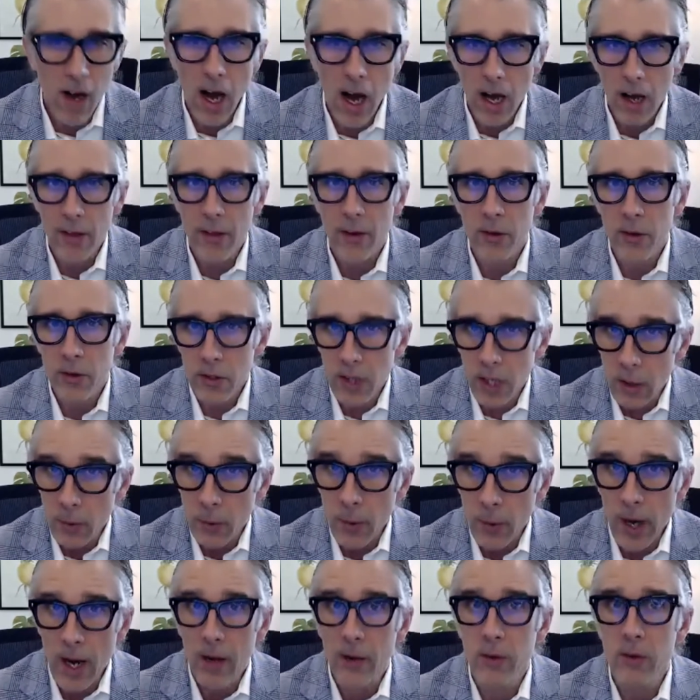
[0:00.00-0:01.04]
others
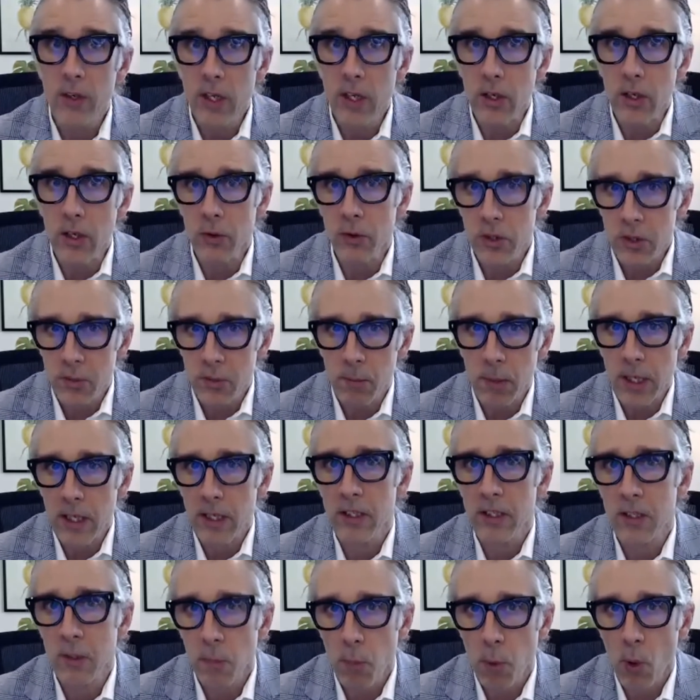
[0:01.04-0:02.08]
around you being
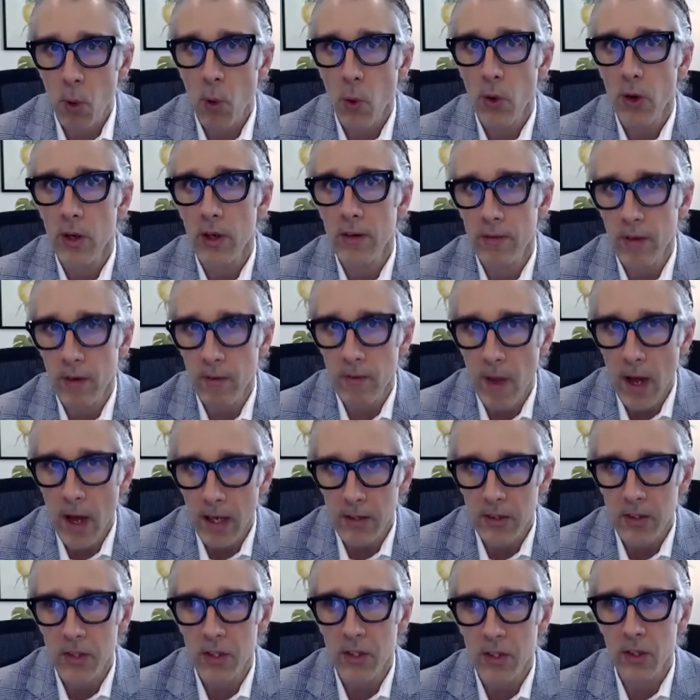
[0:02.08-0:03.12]
supportive of that
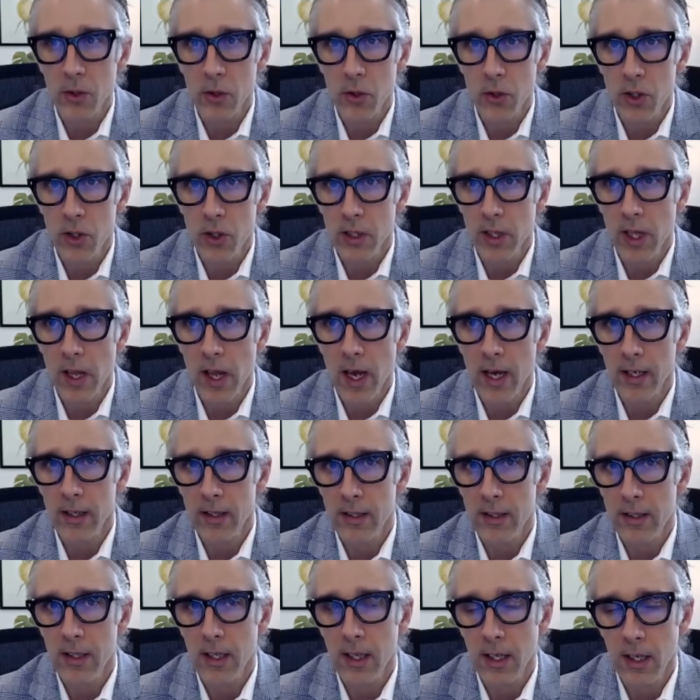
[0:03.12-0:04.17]
solution
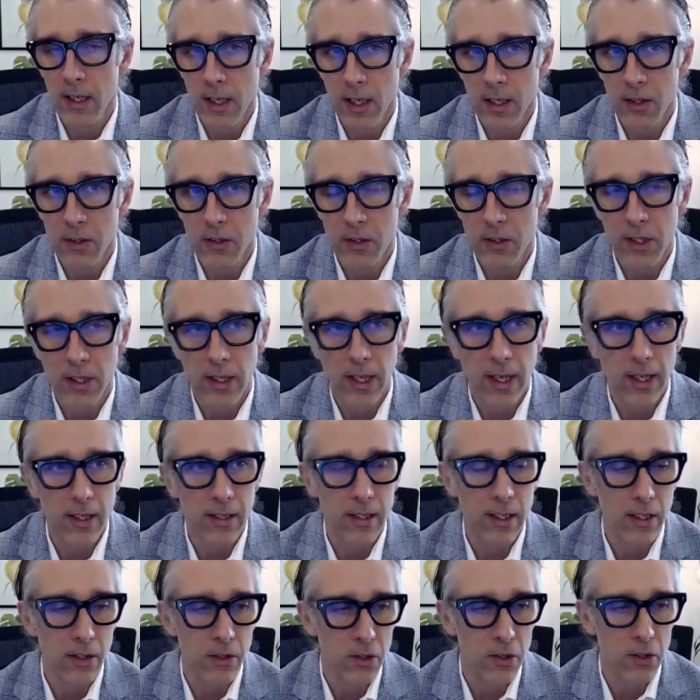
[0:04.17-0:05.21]
that you're
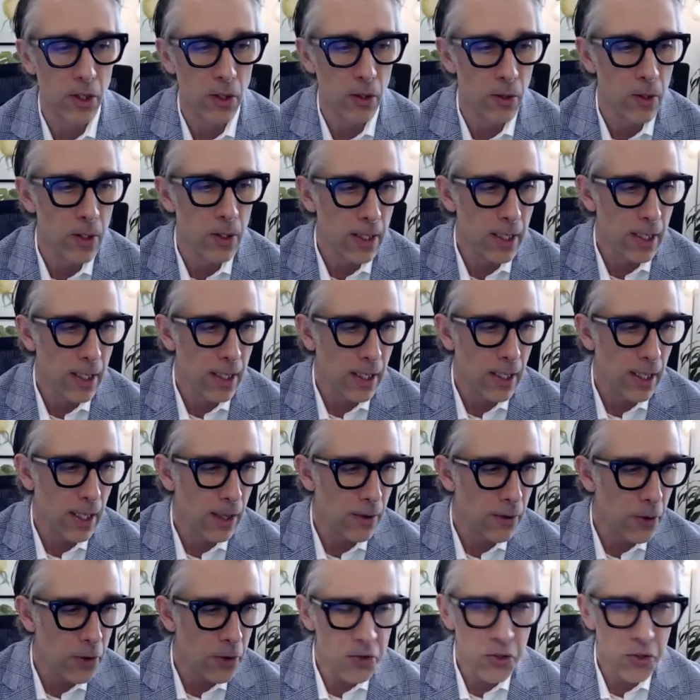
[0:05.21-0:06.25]
selecting. So
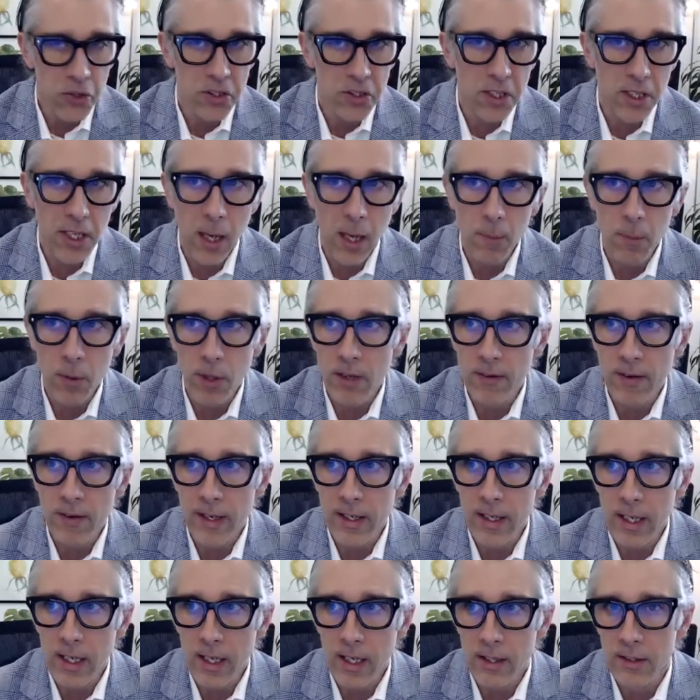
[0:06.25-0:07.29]
those are just a couple of
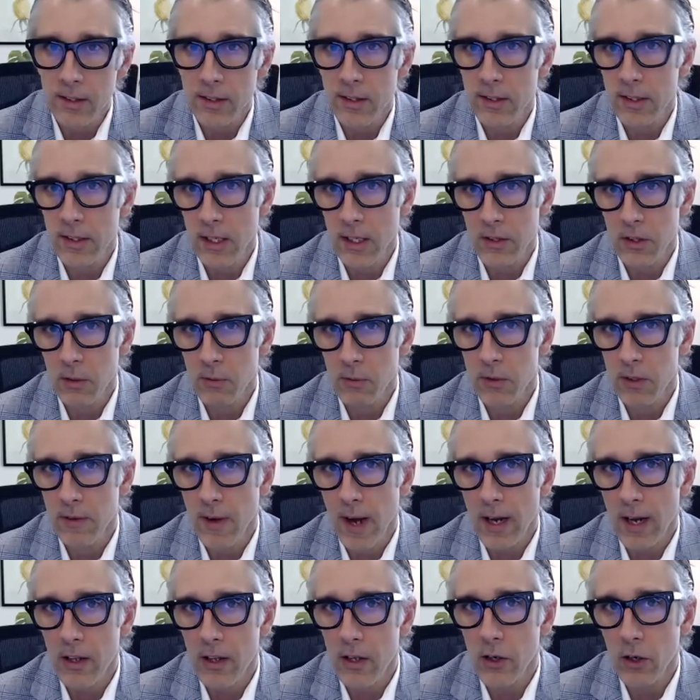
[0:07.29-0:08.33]
ideas in terms of how
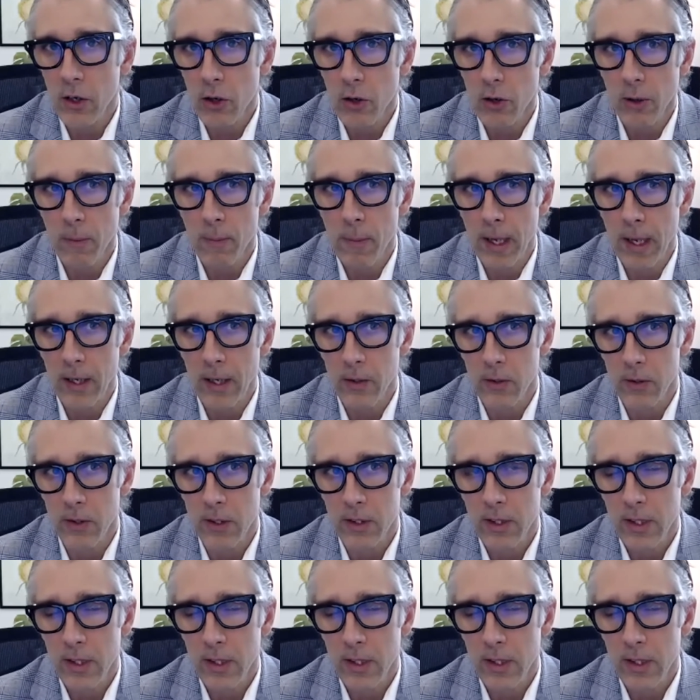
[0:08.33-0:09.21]
you go about